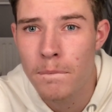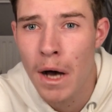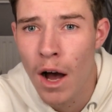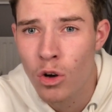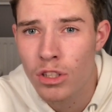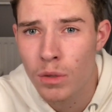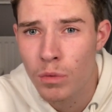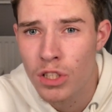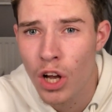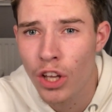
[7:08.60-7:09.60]
my
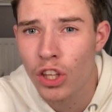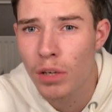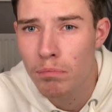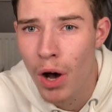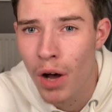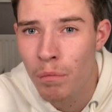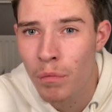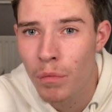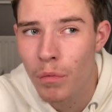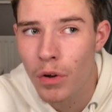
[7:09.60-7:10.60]
cousin was like, your
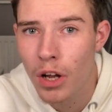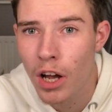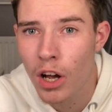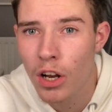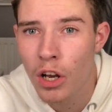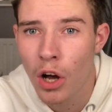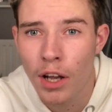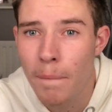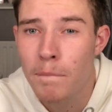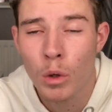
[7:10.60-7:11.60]
mum,
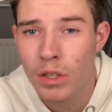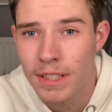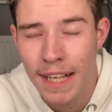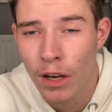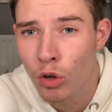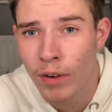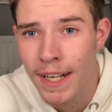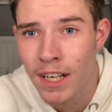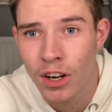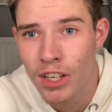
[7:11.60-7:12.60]
like, must tell
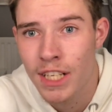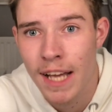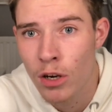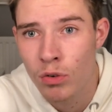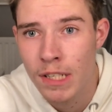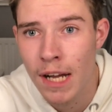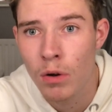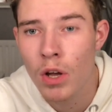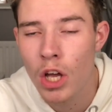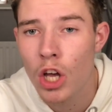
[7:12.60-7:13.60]
already. Like, she can already tell.